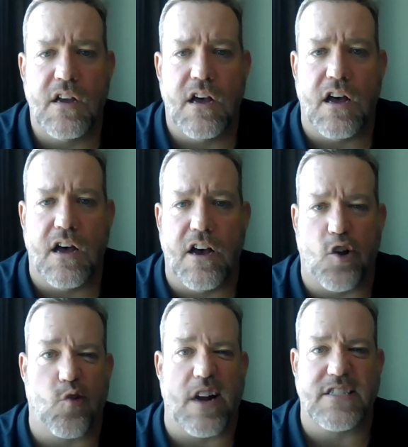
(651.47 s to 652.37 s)

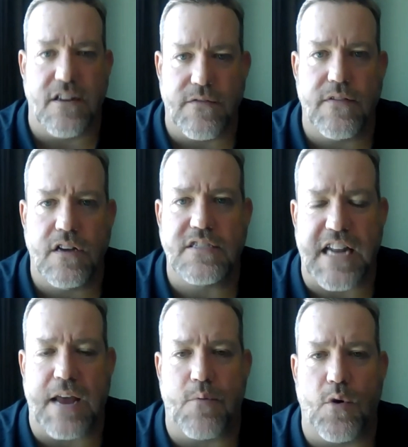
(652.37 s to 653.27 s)
aggressive
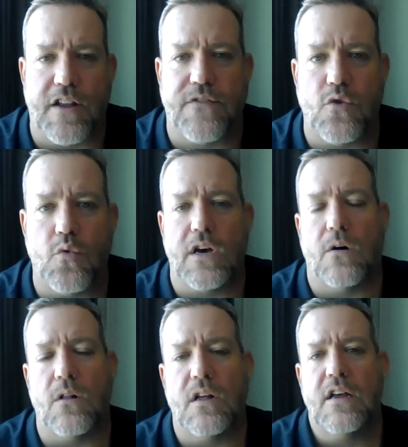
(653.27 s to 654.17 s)
standpoint, if you
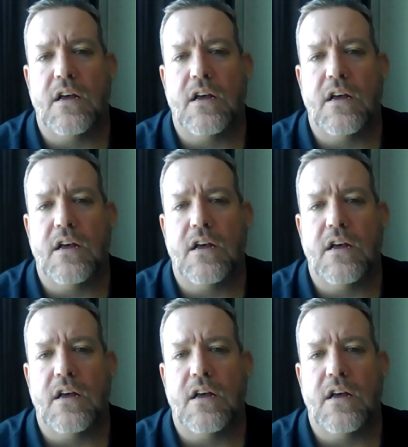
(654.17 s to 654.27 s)
will.